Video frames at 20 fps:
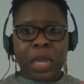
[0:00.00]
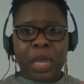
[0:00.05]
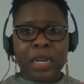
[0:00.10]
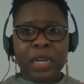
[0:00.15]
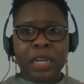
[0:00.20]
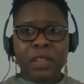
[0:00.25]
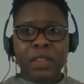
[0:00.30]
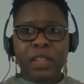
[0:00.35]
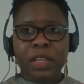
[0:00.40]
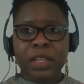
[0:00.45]

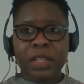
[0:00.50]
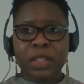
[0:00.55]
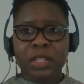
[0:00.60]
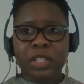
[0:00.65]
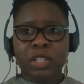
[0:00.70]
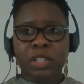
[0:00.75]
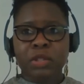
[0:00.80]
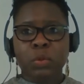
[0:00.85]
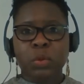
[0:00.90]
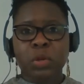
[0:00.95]
And I think
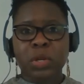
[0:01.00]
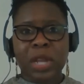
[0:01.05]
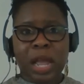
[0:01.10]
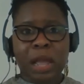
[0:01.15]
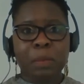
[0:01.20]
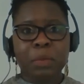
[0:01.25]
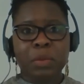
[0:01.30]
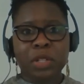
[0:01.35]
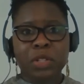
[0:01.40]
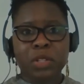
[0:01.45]
this is what
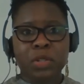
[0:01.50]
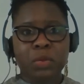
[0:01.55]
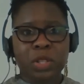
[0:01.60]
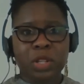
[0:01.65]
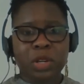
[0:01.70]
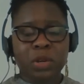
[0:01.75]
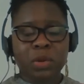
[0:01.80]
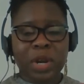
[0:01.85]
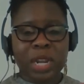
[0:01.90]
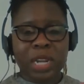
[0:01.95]
happens
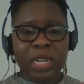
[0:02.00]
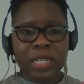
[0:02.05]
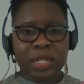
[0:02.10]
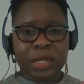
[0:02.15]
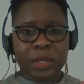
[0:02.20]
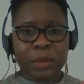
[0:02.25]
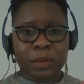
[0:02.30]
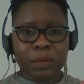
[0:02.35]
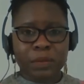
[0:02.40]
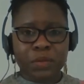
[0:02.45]
with the
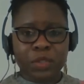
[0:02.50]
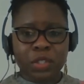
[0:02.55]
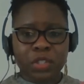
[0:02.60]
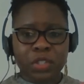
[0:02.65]
writing.